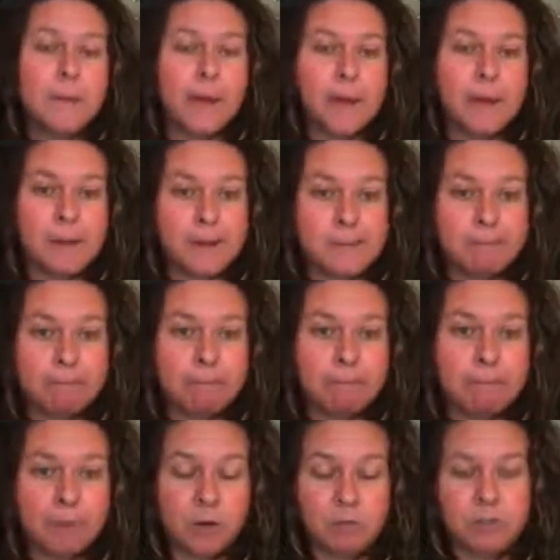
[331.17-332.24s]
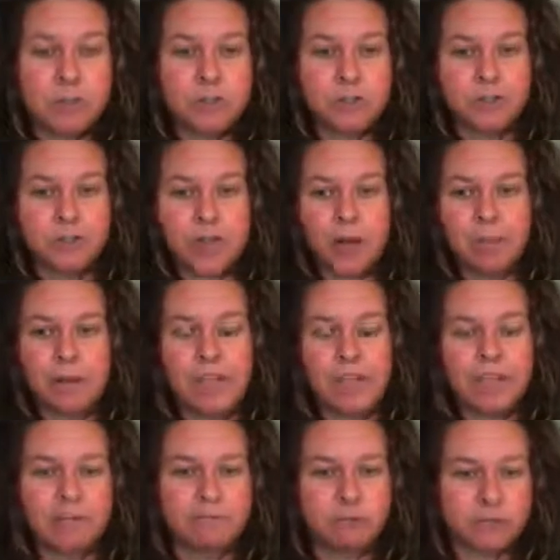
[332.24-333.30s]
or because you're now
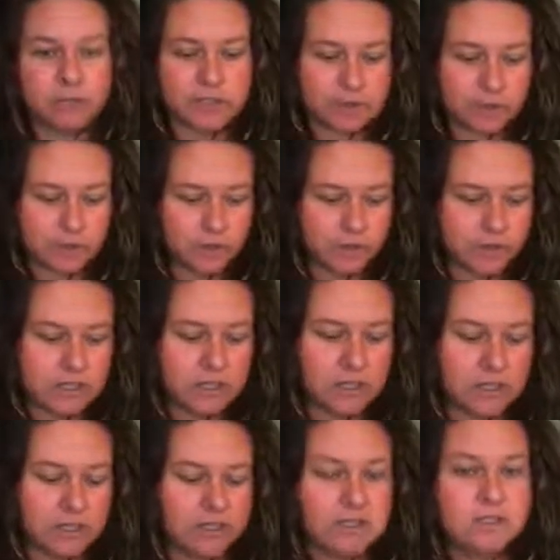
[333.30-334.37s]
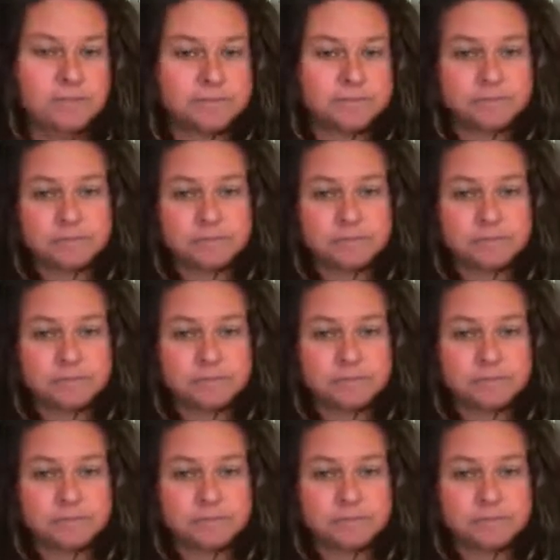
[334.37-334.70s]
paying for some of those things